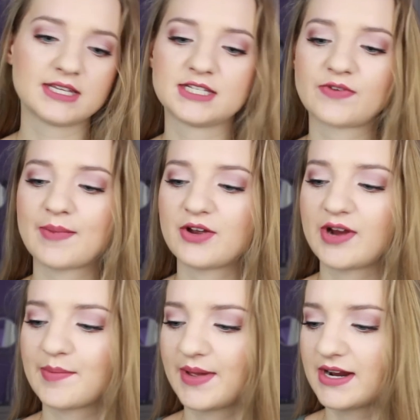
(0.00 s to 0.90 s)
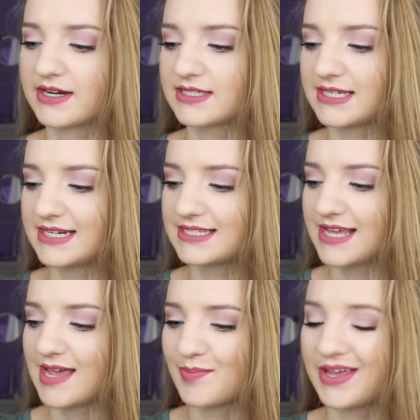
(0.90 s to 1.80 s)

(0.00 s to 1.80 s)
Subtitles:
This is from my grandparents. It is a